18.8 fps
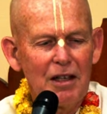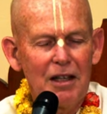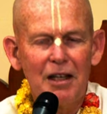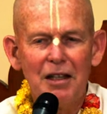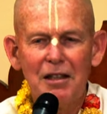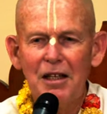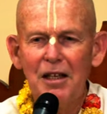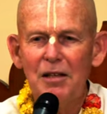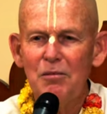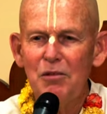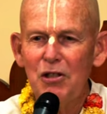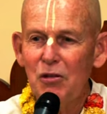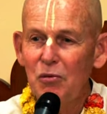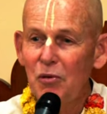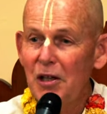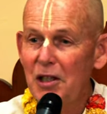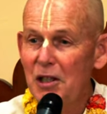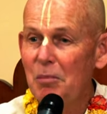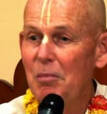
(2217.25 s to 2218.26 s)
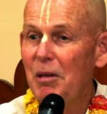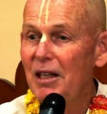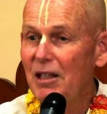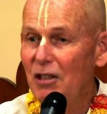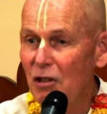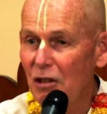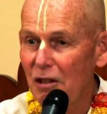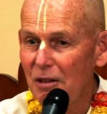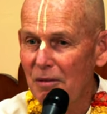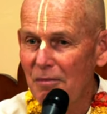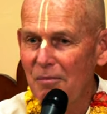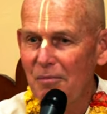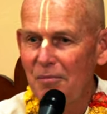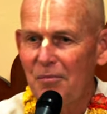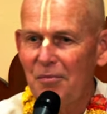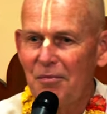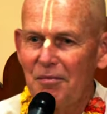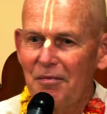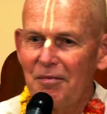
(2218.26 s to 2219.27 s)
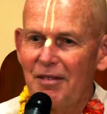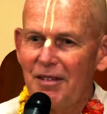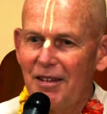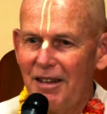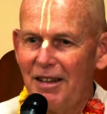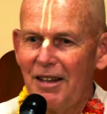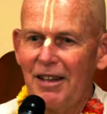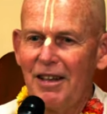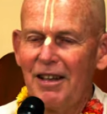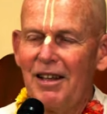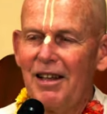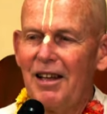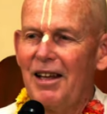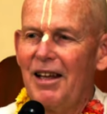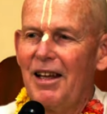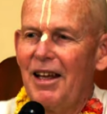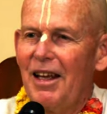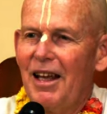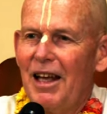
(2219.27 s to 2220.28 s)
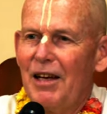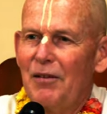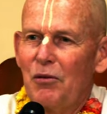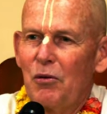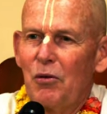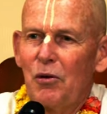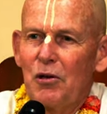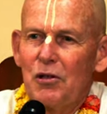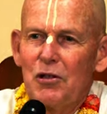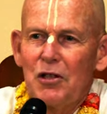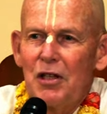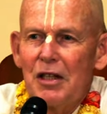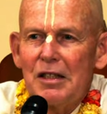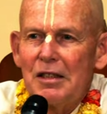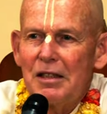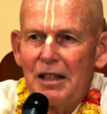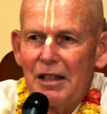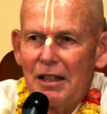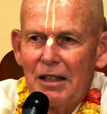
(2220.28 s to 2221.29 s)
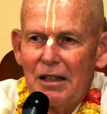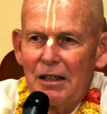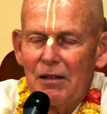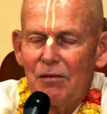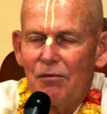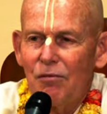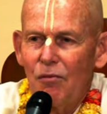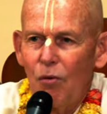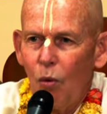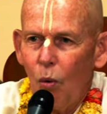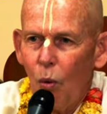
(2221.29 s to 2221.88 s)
and then she writes pigeon. And of course she's thinking of